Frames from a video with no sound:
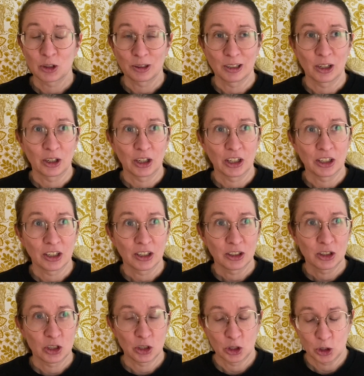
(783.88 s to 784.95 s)
learn
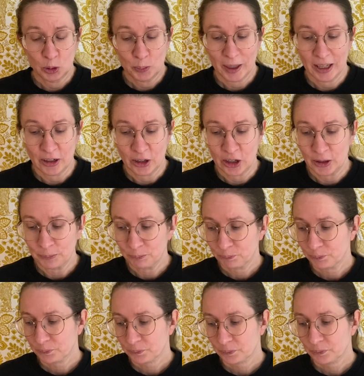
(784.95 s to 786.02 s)
to do better,
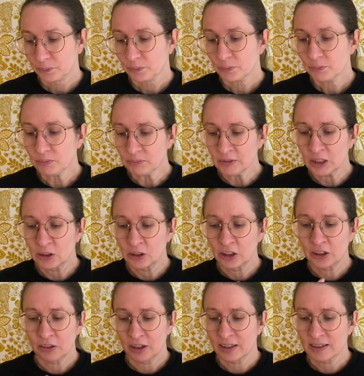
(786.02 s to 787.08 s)
or
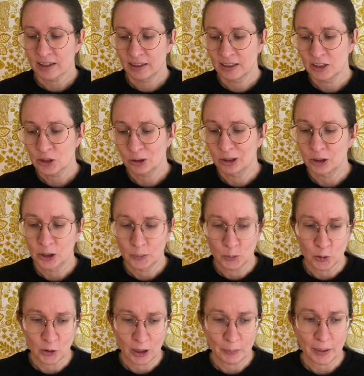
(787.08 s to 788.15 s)
things I need to learn
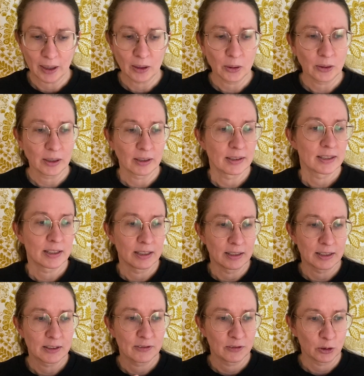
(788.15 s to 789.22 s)
more about
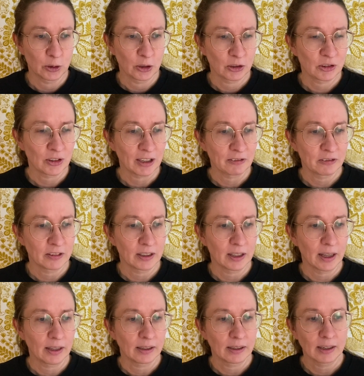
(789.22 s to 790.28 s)
is photography
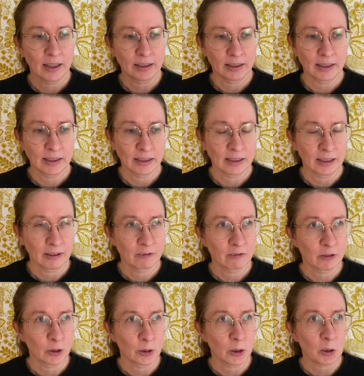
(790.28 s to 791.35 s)
and editing
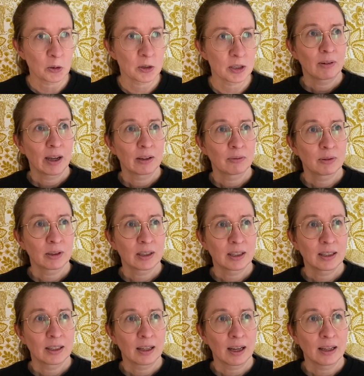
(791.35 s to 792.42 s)
photos. I
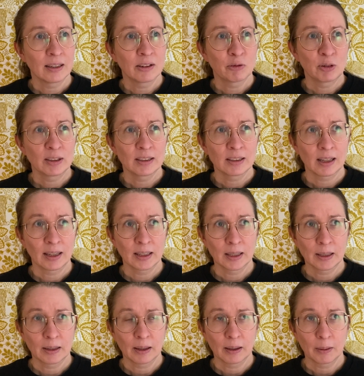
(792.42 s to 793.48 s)
kind of really
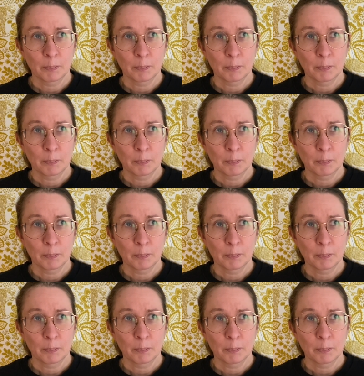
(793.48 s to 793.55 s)
like